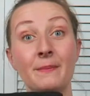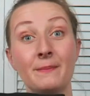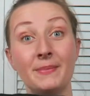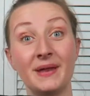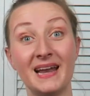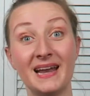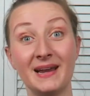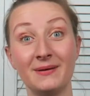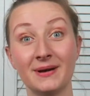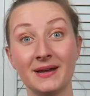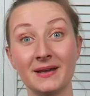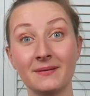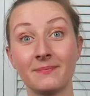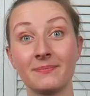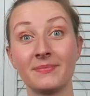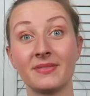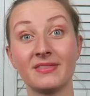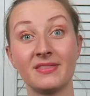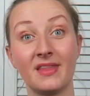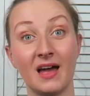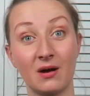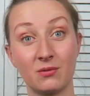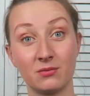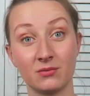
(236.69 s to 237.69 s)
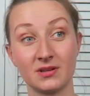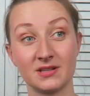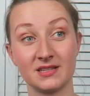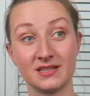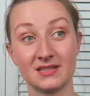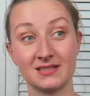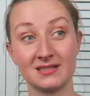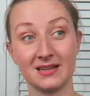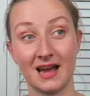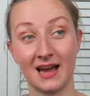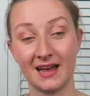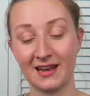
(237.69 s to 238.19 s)
But anyway, that was
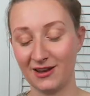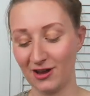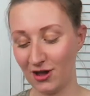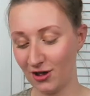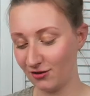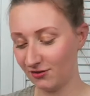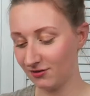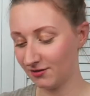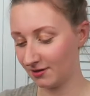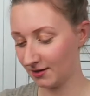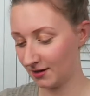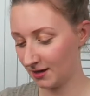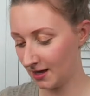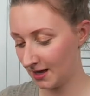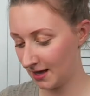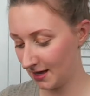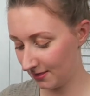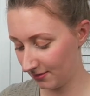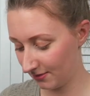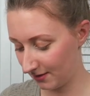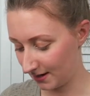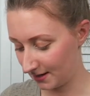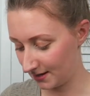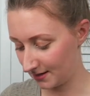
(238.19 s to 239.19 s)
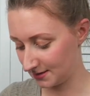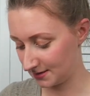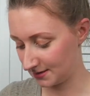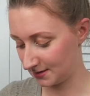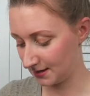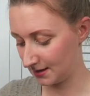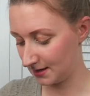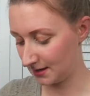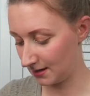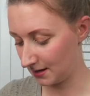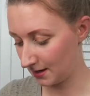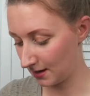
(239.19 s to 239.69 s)
a side note. That is
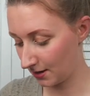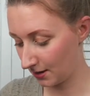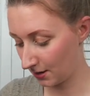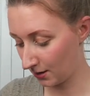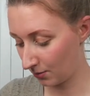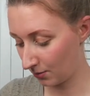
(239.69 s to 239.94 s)
the